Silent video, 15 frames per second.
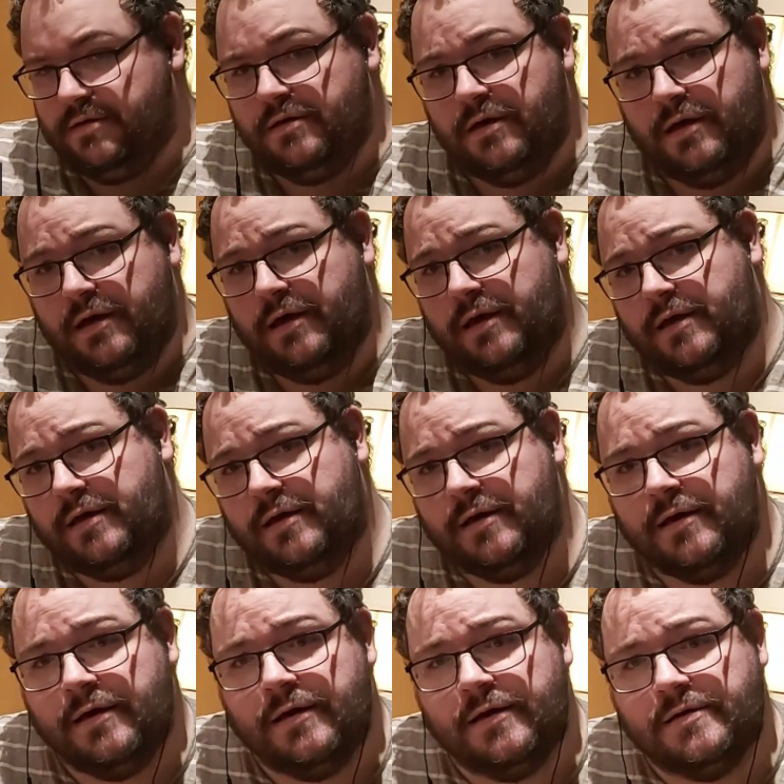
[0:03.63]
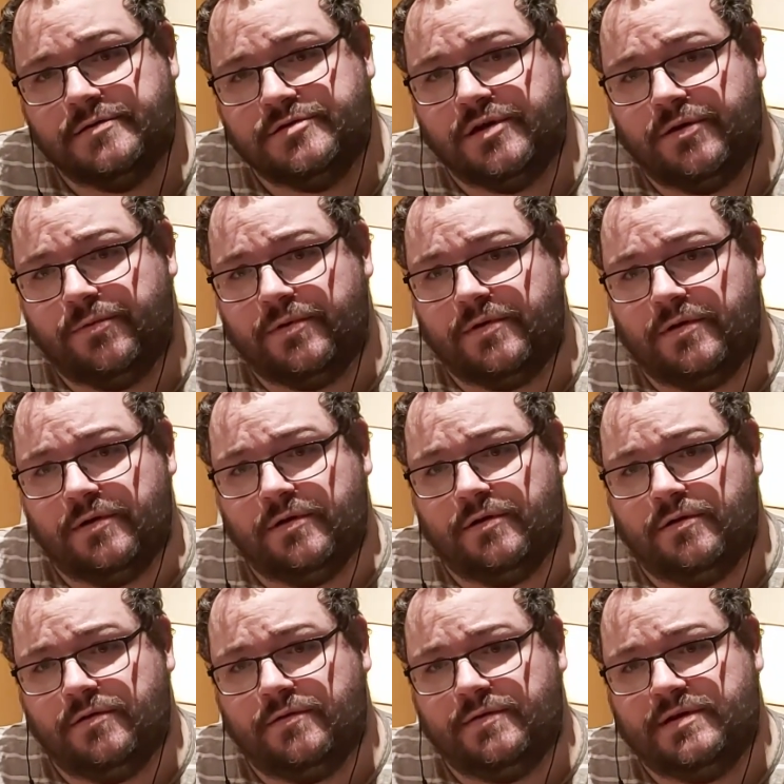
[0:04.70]
Hey, so we got
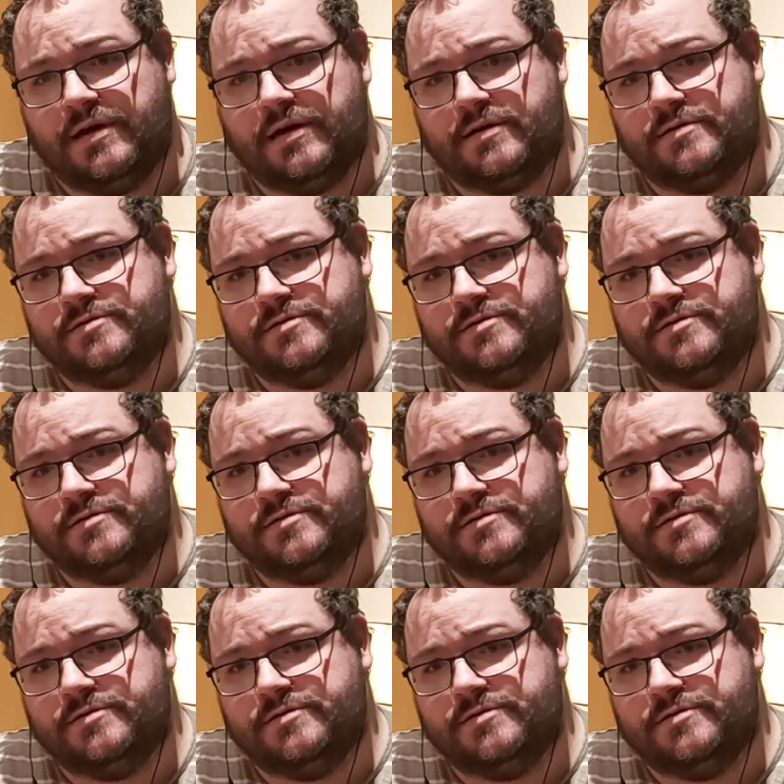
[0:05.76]
another Attack